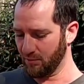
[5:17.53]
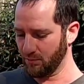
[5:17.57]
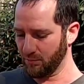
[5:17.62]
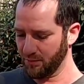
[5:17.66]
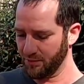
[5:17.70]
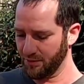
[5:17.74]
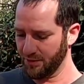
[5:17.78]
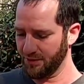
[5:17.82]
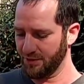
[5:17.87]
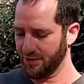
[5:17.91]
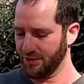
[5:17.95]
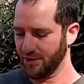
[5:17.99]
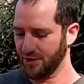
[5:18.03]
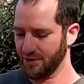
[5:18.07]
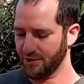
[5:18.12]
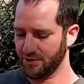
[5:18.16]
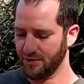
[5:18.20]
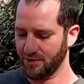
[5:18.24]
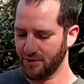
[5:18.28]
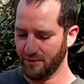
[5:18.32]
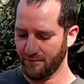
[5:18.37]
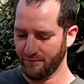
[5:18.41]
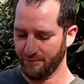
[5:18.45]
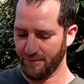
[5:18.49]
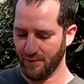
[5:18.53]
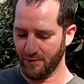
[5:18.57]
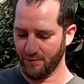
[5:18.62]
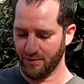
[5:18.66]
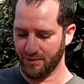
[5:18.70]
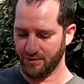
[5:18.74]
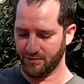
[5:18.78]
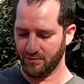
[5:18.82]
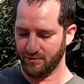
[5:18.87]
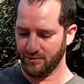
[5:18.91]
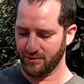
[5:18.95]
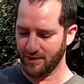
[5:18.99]
to really adjust in and
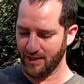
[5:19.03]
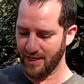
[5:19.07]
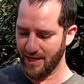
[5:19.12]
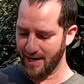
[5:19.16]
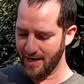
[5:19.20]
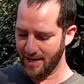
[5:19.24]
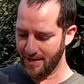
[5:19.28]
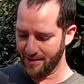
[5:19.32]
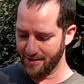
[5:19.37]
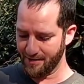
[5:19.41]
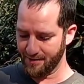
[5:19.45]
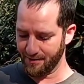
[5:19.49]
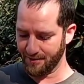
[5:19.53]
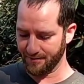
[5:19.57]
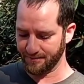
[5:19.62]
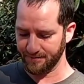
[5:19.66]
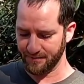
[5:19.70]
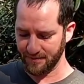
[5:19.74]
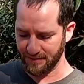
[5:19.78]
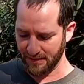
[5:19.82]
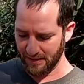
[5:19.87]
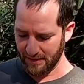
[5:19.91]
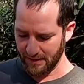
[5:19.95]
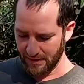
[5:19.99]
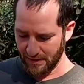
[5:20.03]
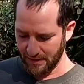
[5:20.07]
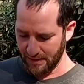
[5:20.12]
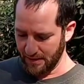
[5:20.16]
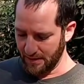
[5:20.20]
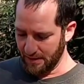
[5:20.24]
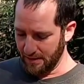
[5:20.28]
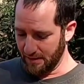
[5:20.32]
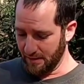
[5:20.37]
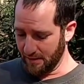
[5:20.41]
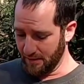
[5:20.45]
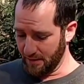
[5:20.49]
focus on your eye here.
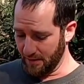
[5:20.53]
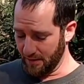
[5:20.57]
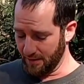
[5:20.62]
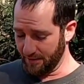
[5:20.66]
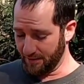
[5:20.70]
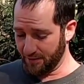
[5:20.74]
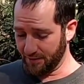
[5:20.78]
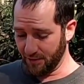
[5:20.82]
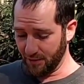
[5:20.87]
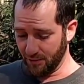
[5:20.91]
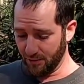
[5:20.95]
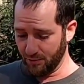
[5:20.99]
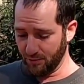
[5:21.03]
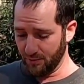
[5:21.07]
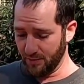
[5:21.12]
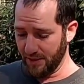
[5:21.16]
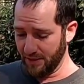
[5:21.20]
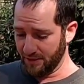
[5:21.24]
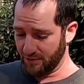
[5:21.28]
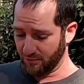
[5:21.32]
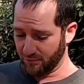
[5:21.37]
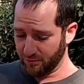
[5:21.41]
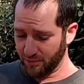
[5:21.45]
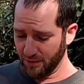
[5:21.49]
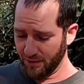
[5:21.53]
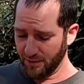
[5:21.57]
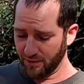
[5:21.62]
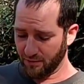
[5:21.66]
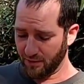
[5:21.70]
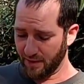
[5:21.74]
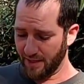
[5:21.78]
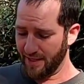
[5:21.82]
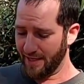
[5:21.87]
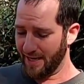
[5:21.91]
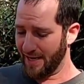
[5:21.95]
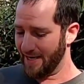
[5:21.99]
So it's really
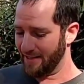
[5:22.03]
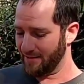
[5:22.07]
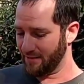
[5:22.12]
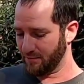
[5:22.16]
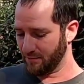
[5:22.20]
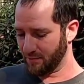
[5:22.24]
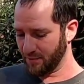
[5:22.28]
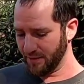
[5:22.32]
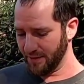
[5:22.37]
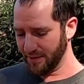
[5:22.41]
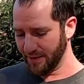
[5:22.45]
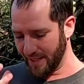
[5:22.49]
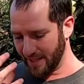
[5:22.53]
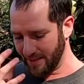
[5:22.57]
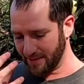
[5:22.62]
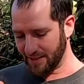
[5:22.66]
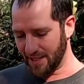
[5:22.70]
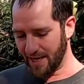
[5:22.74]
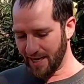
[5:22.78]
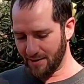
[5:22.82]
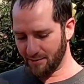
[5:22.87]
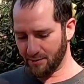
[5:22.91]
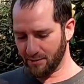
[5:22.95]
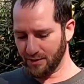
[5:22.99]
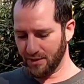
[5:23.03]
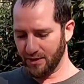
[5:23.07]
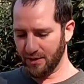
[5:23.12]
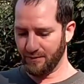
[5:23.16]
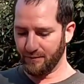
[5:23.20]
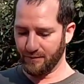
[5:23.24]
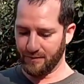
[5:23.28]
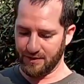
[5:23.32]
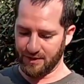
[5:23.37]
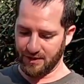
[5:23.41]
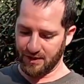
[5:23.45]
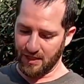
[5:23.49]
great. It has a really nice eye
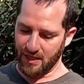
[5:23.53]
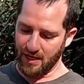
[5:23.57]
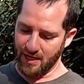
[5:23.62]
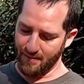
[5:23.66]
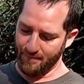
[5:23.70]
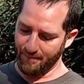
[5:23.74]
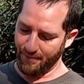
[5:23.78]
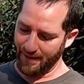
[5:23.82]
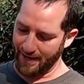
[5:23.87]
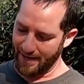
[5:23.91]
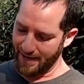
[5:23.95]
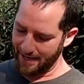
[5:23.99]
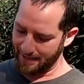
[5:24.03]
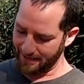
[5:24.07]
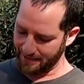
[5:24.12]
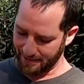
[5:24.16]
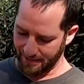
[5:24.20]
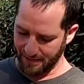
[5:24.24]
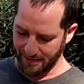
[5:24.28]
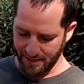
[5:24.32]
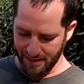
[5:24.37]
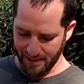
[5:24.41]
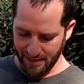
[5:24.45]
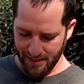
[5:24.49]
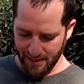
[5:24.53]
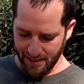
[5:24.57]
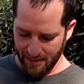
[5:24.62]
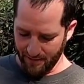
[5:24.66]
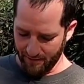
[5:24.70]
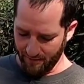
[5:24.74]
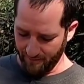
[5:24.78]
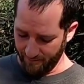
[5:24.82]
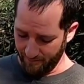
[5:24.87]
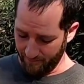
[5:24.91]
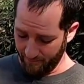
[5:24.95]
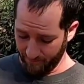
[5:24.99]
relief. It's compact,
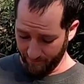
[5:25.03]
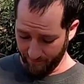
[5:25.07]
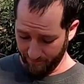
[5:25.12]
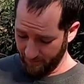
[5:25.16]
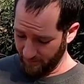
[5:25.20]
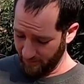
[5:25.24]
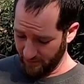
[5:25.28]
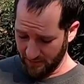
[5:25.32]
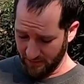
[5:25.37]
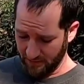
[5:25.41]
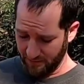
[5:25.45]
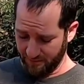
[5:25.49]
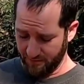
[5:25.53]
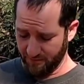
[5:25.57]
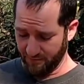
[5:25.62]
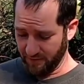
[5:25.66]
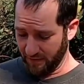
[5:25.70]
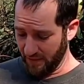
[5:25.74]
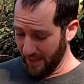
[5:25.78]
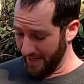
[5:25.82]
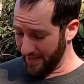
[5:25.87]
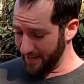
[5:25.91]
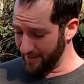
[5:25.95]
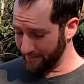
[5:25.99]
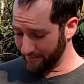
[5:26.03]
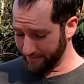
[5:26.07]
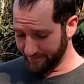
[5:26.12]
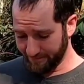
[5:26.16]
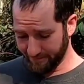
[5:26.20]
it's light.